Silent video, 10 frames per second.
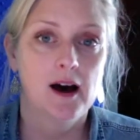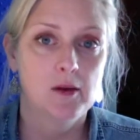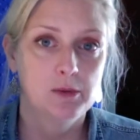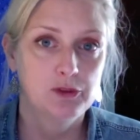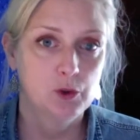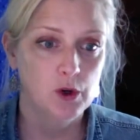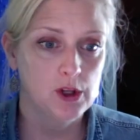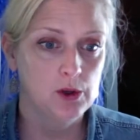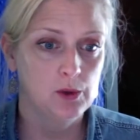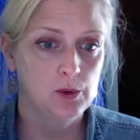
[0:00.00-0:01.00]
before
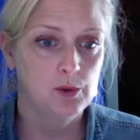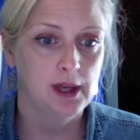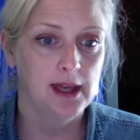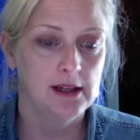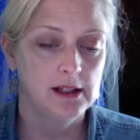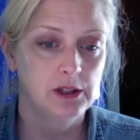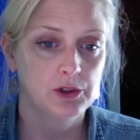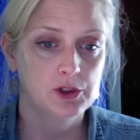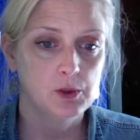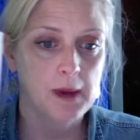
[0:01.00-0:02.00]
you get a little
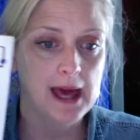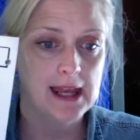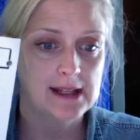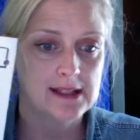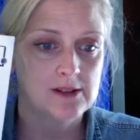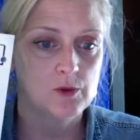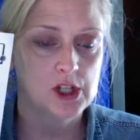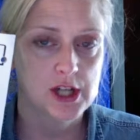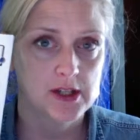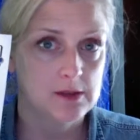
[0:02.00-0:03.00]
too panicked and
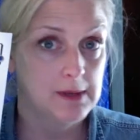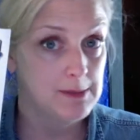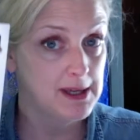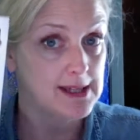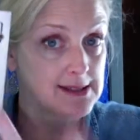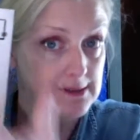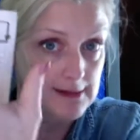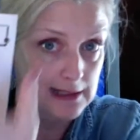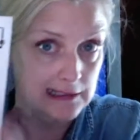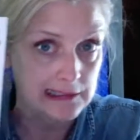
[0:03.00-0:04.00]
reach out to me because,
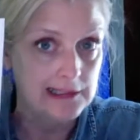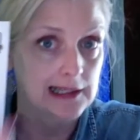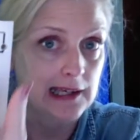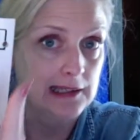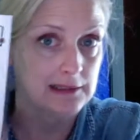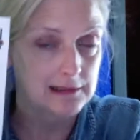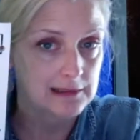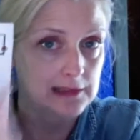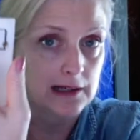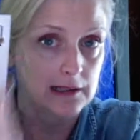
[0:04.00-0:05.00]
again,
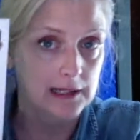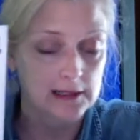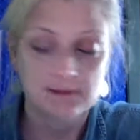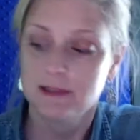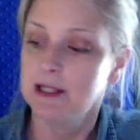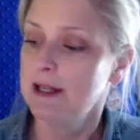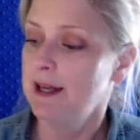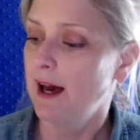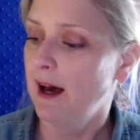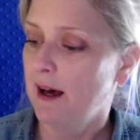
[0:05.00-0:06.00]
it's all here.
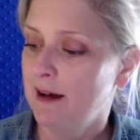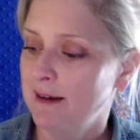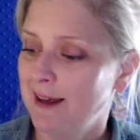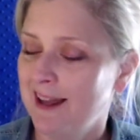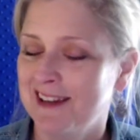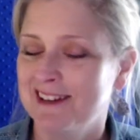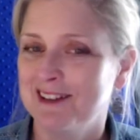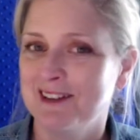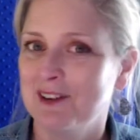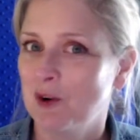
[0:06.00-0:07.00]
And
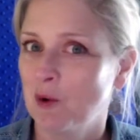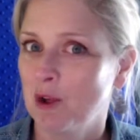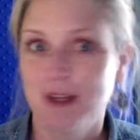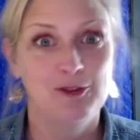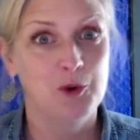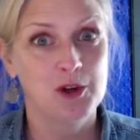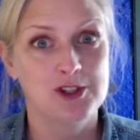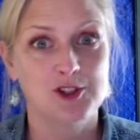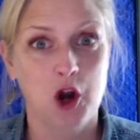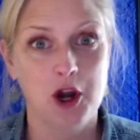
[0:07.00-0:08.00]
we're looking forward
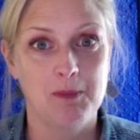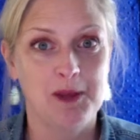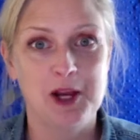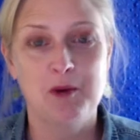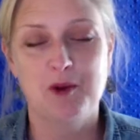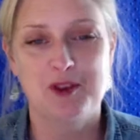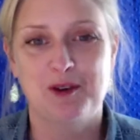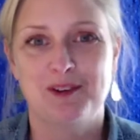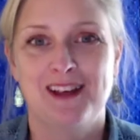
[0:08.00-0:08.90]
to starting up the year with you.